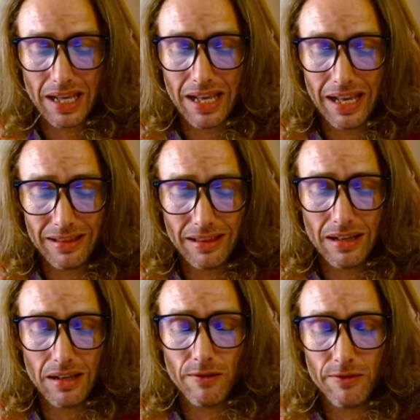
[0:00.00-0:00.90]

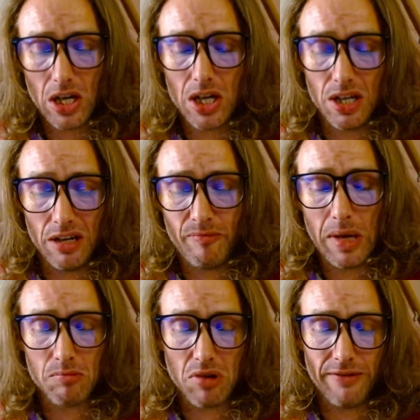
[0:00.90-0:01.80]
Indian version of
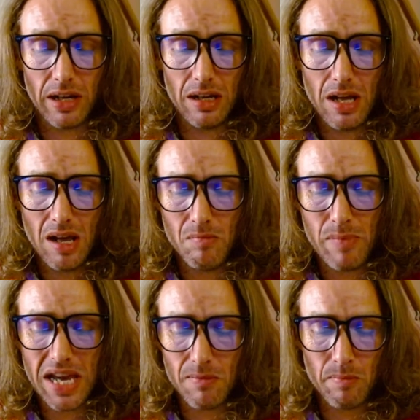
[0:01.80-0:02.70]
Big Brother,
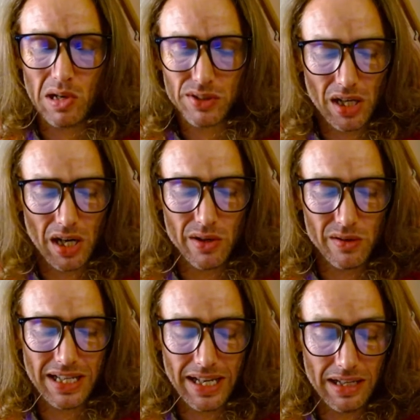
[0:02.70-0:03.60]
Big Boss
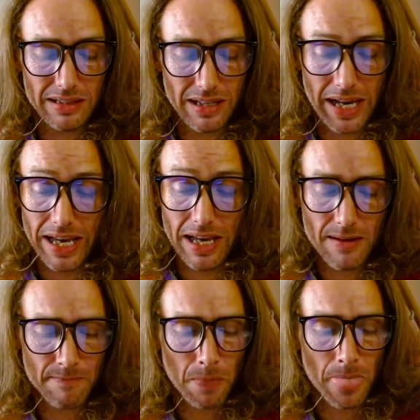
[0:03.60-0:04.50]
OTT,
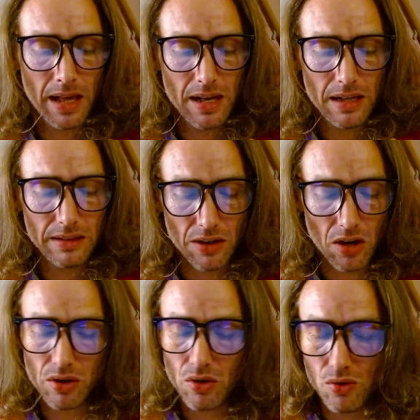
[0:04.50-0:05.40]

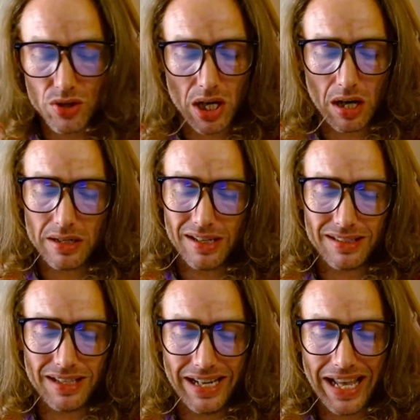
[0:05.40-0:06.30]
denied all
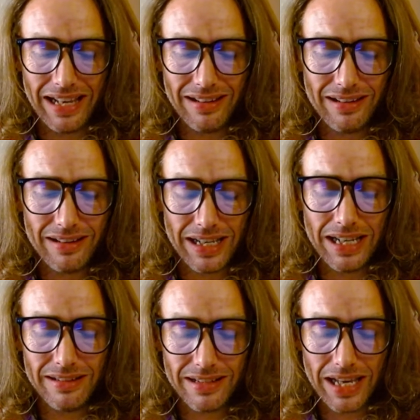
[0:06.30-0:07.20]
charges, and
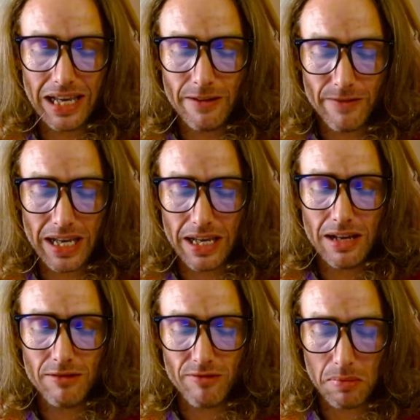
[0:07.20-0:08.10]
NDTV
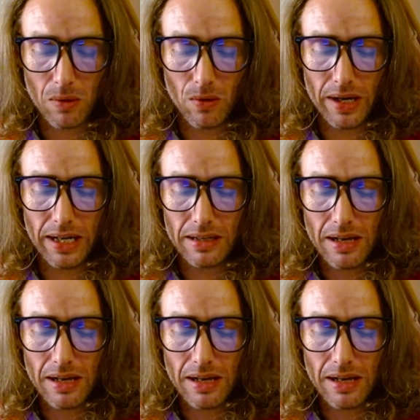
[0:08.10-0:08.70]
reported